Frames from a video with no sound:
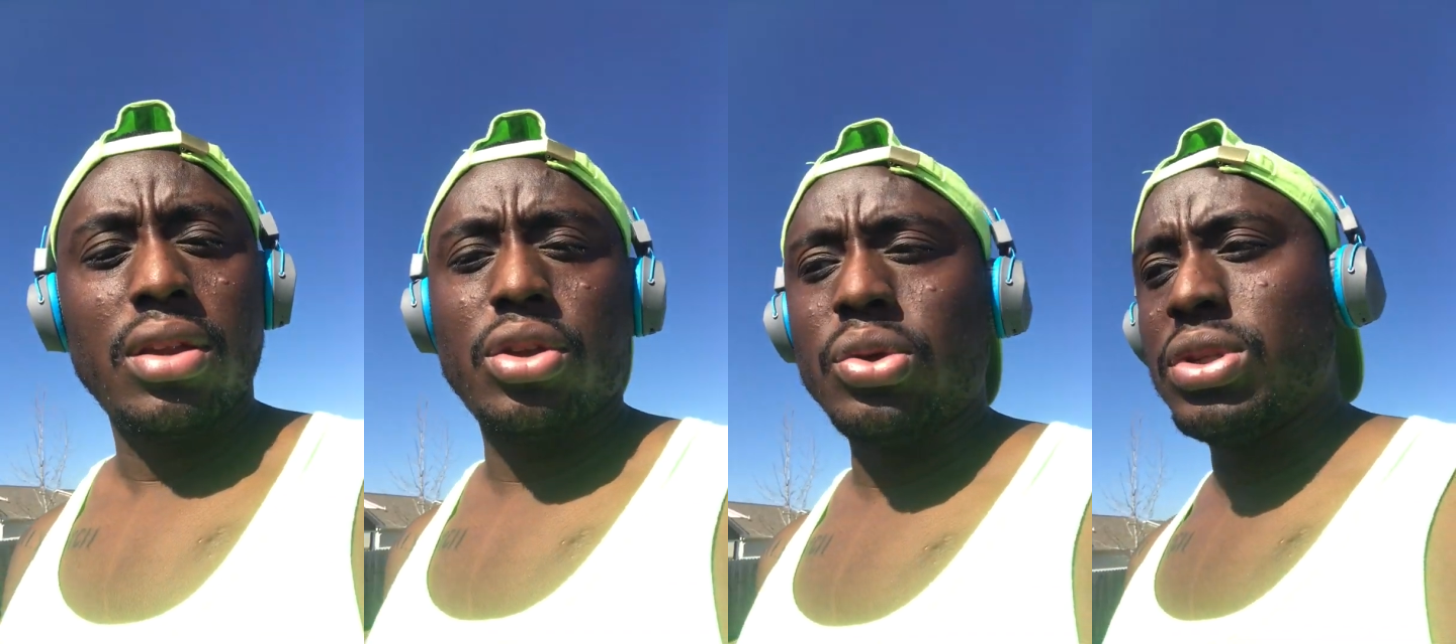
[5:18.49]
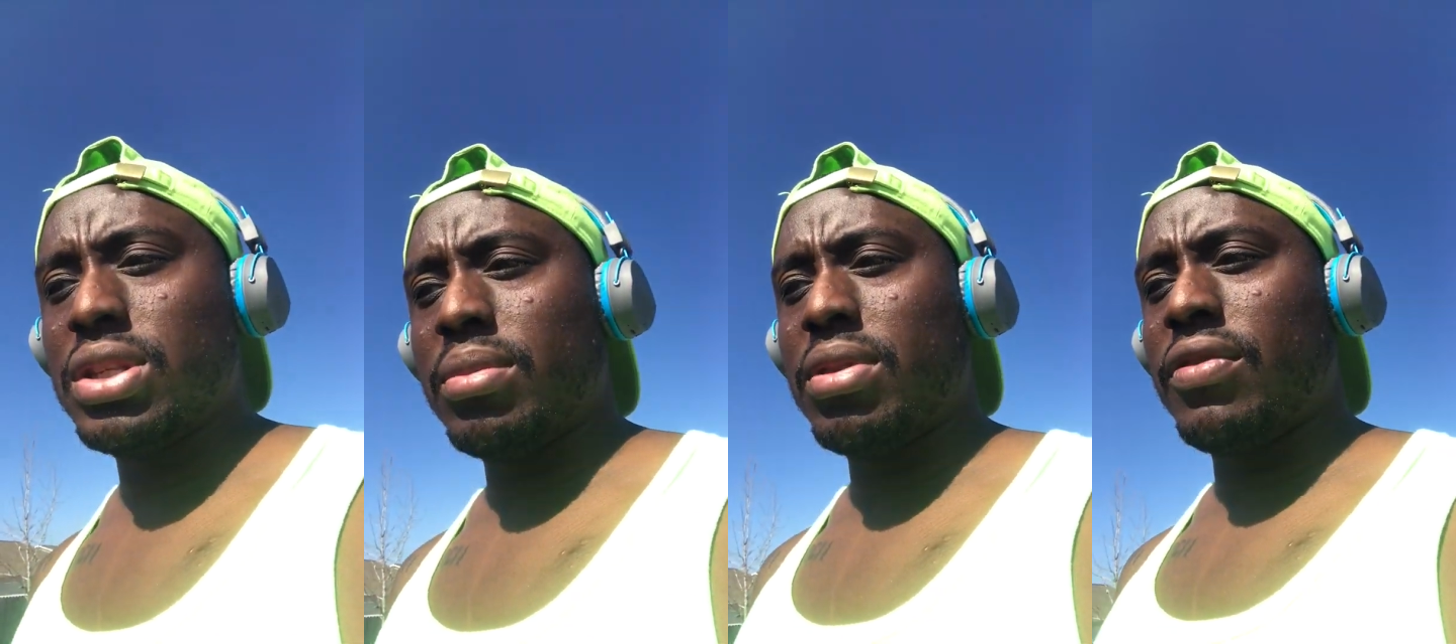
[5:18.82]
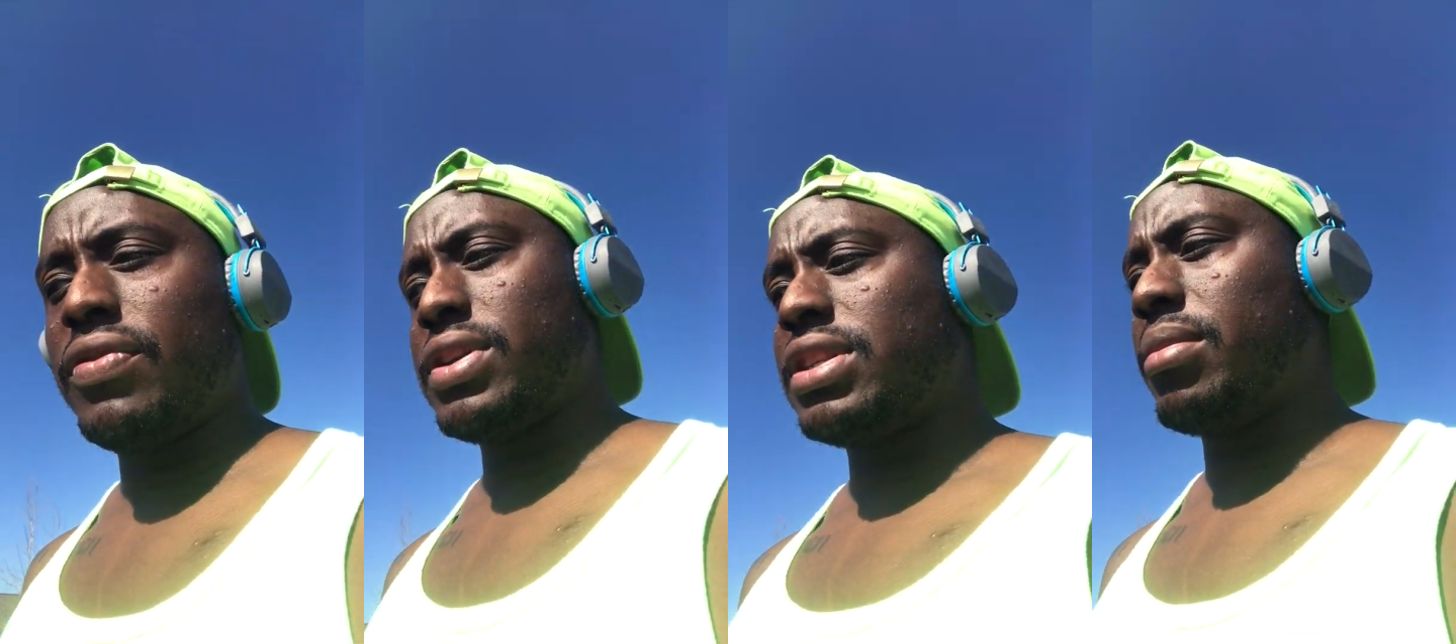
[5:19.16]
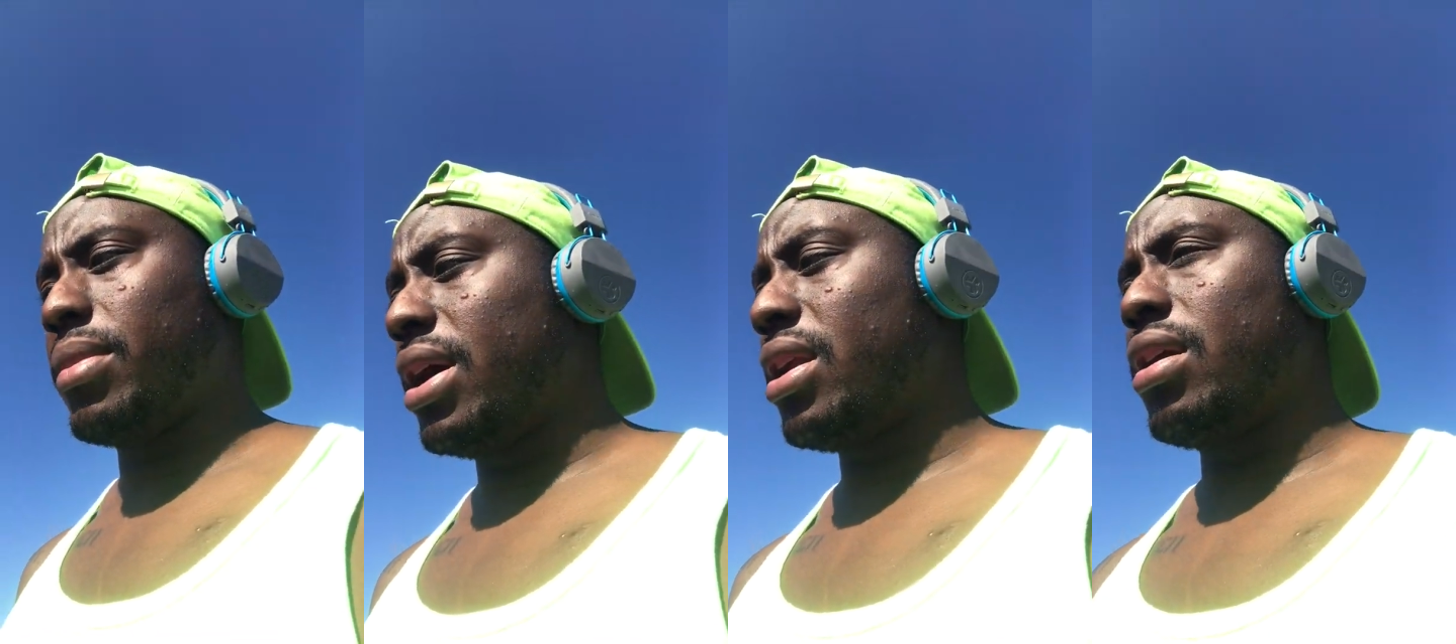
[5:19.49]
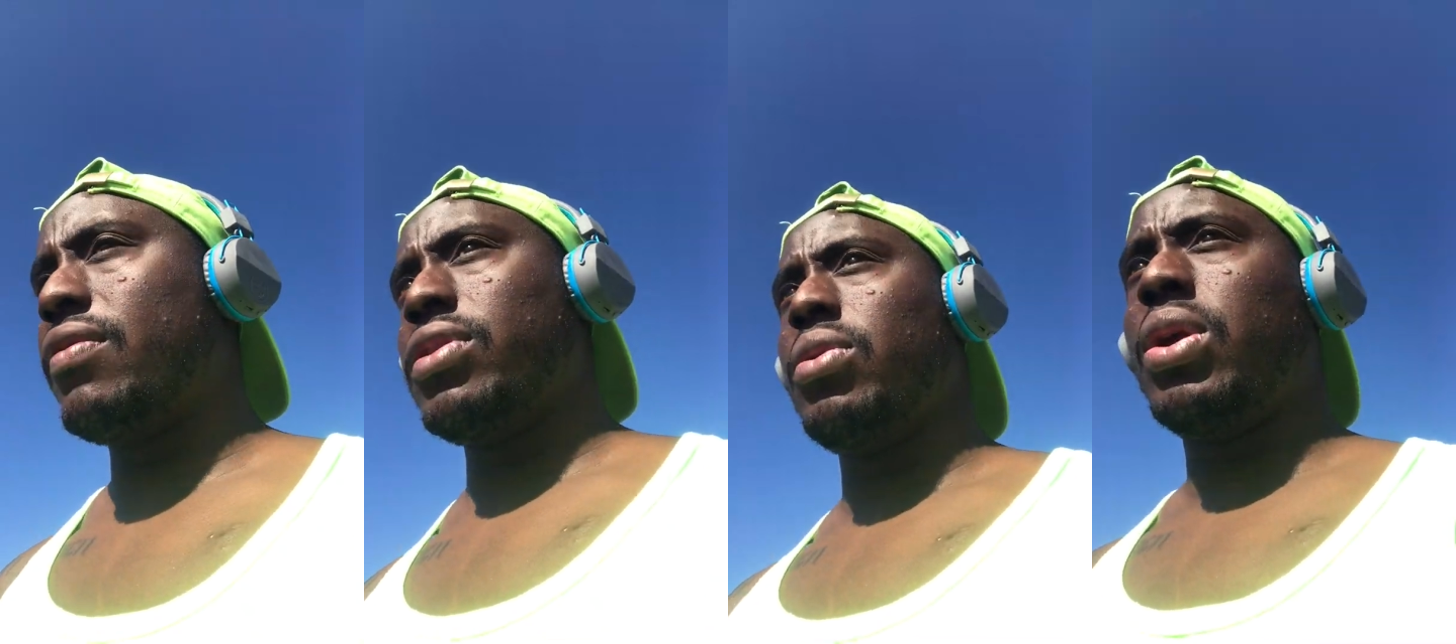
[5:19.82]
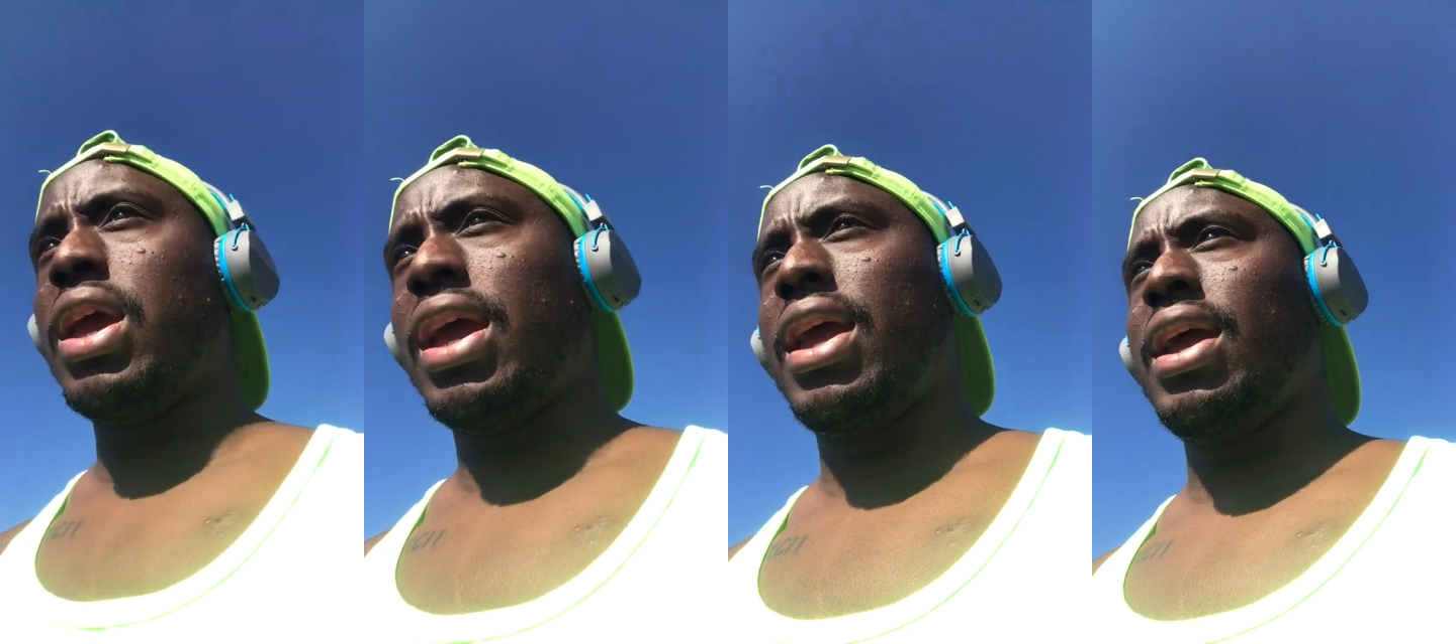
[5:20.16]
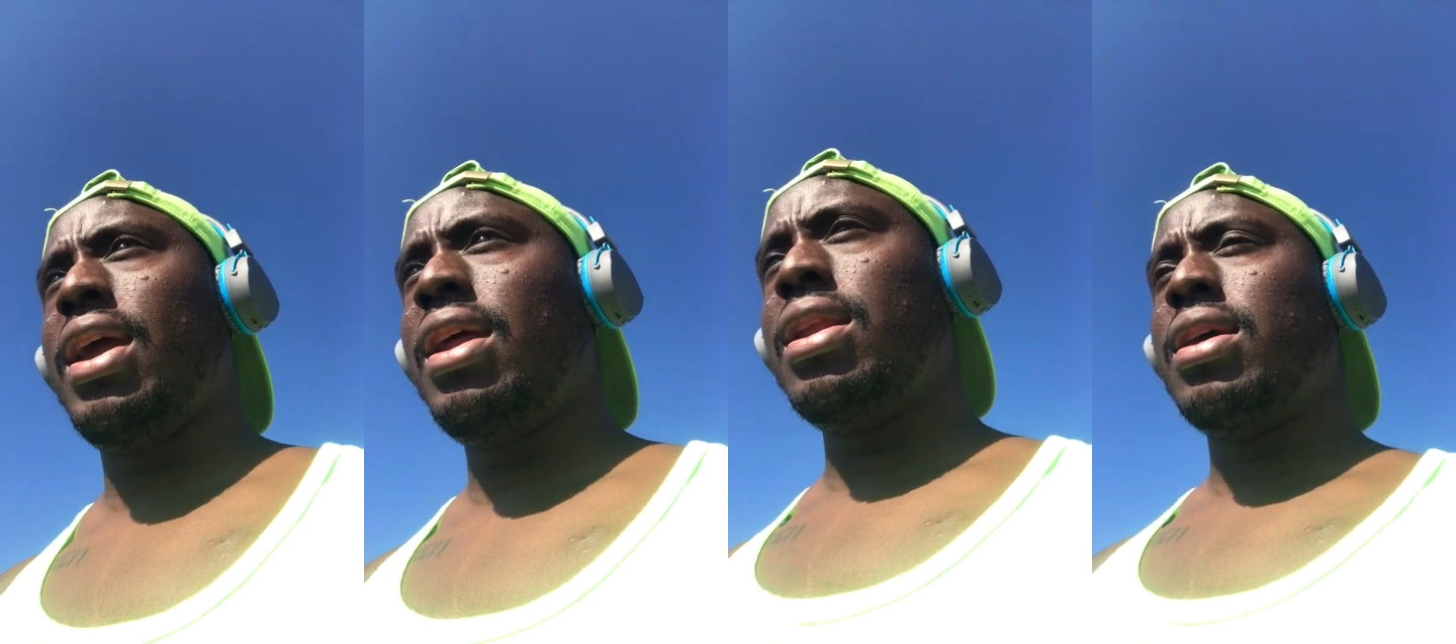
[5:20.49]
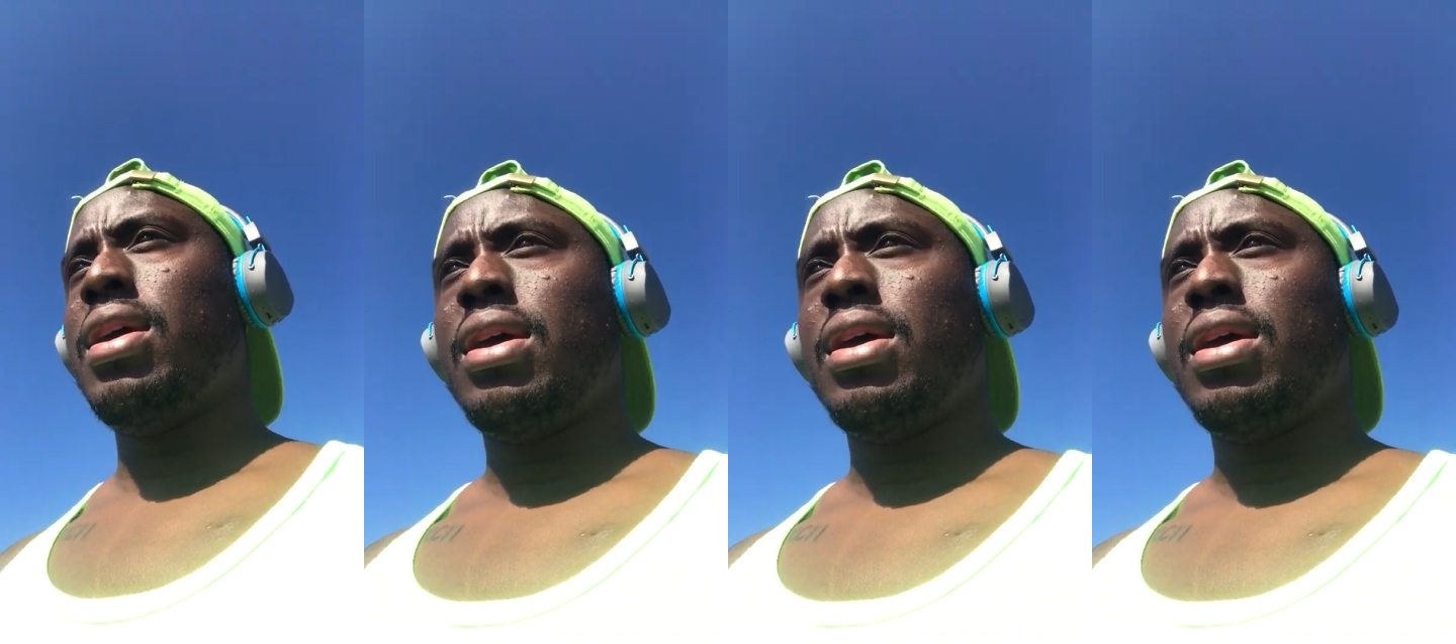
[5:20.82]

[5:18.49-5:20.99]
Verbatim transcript: Do something for somebody if you can.